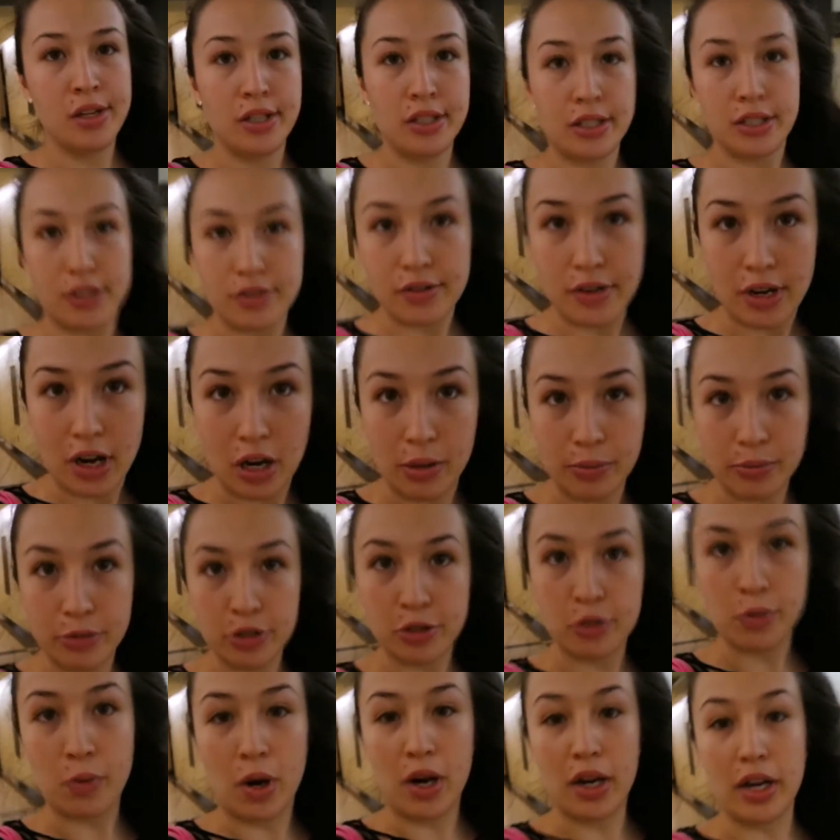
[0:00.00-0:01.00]
So now I'm
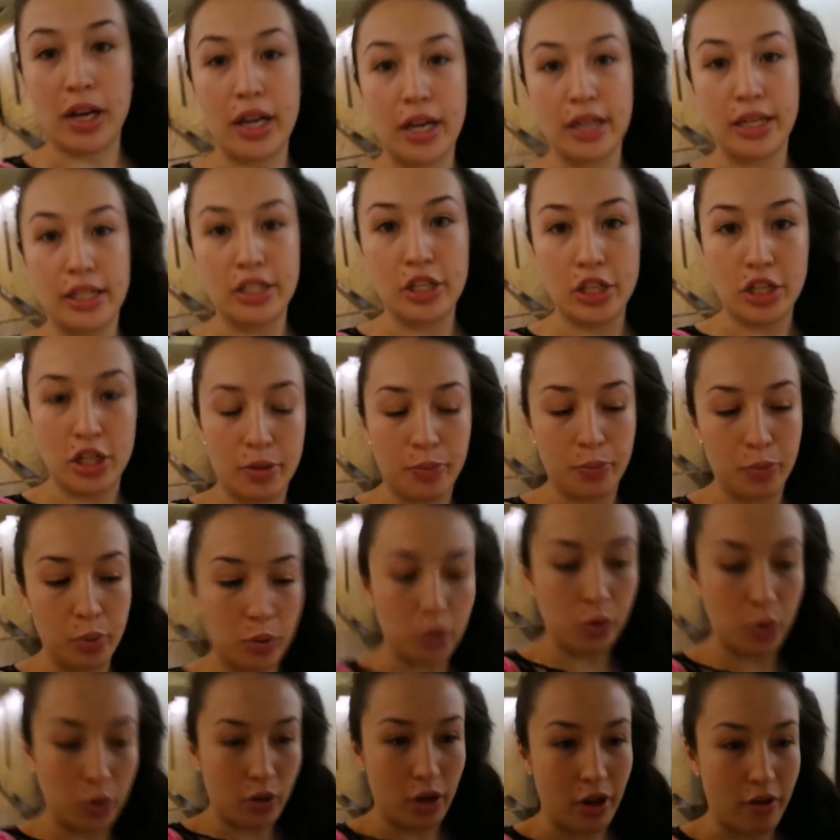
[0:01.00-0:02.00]
just walking to the
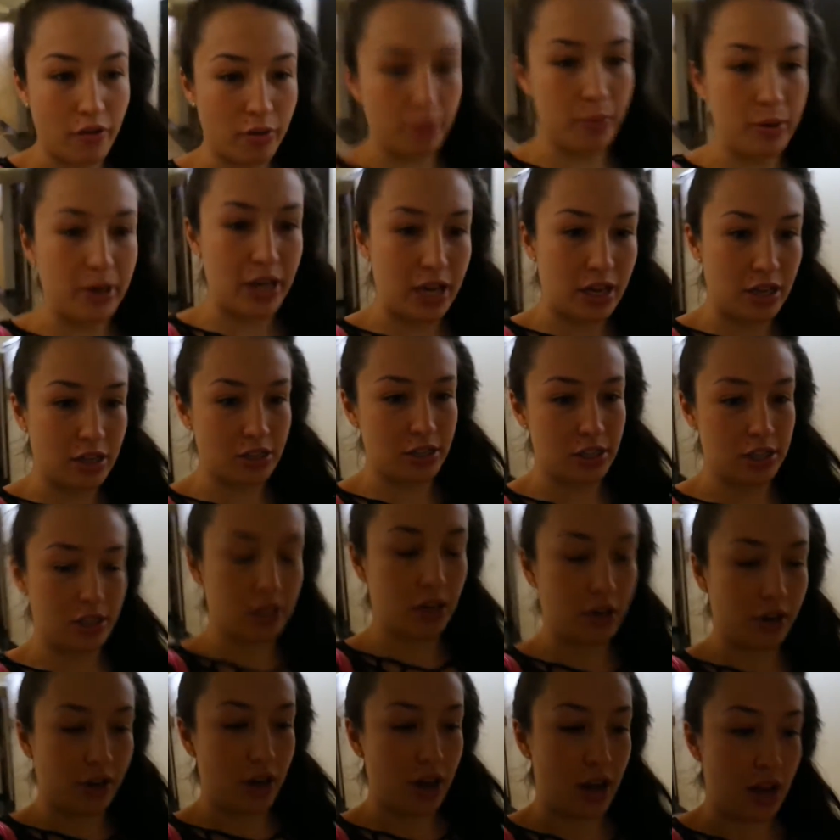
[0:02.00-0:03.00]
pool. Everybody else is
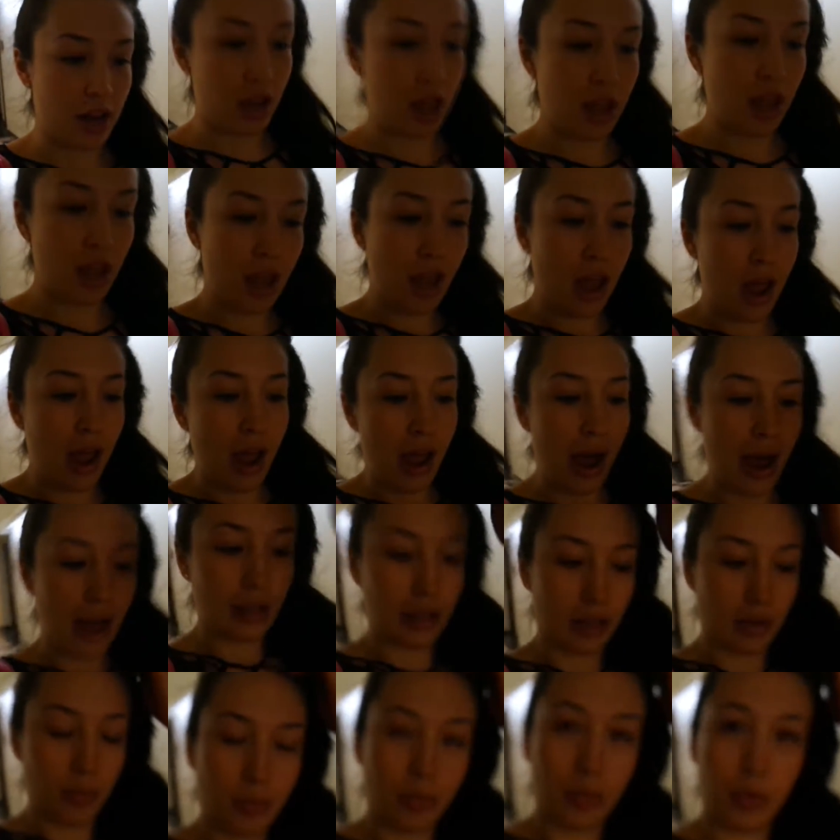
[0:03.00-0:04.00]
already
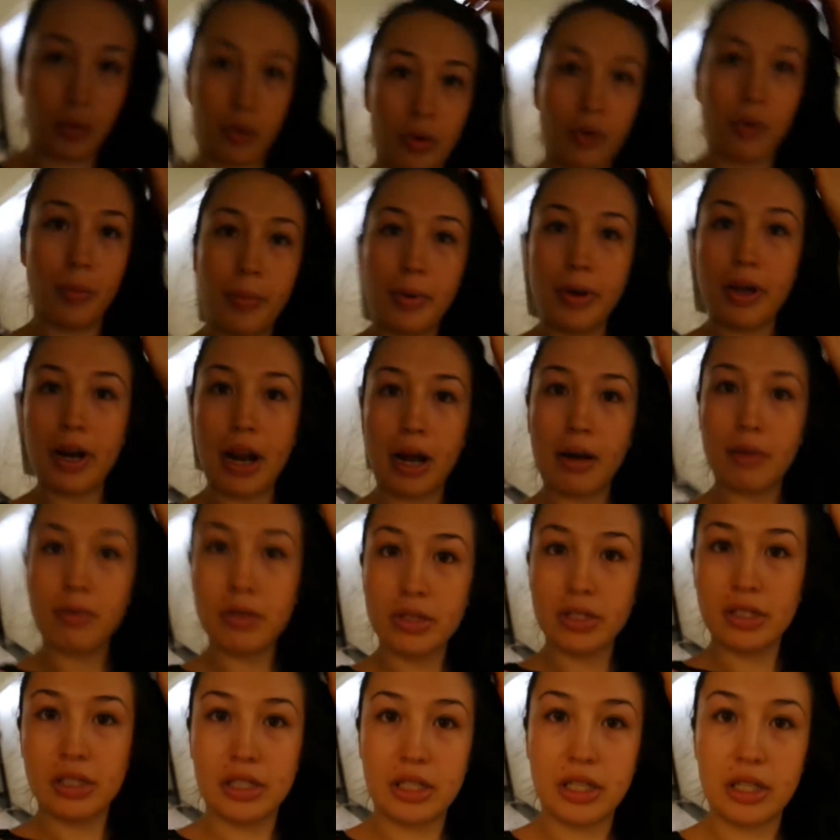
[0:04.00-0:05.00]
at the pool, but I
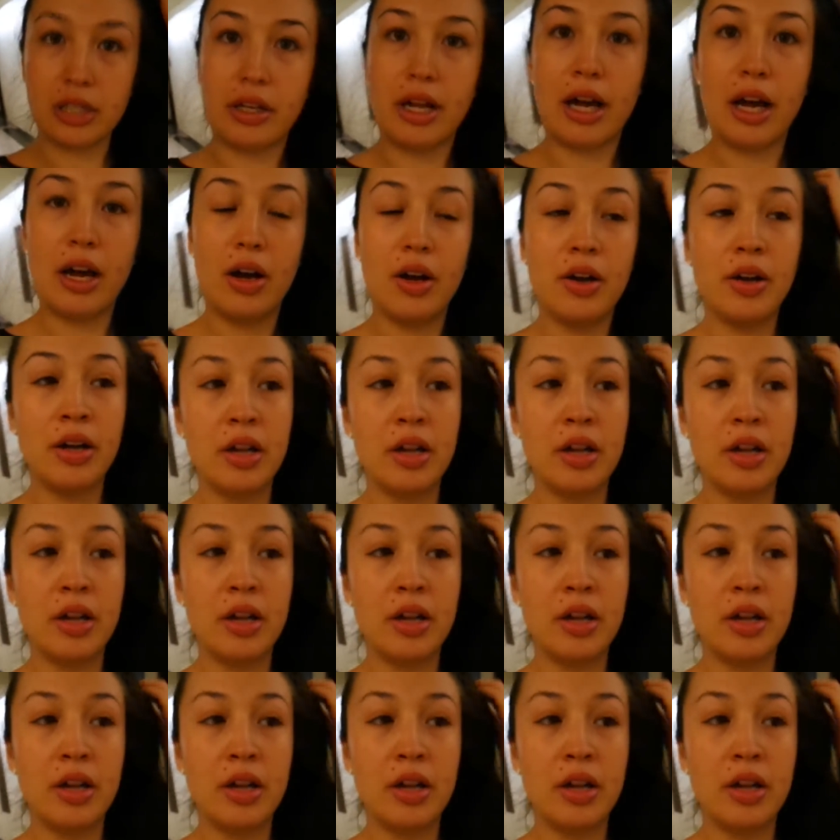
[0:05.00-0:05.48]
was still out.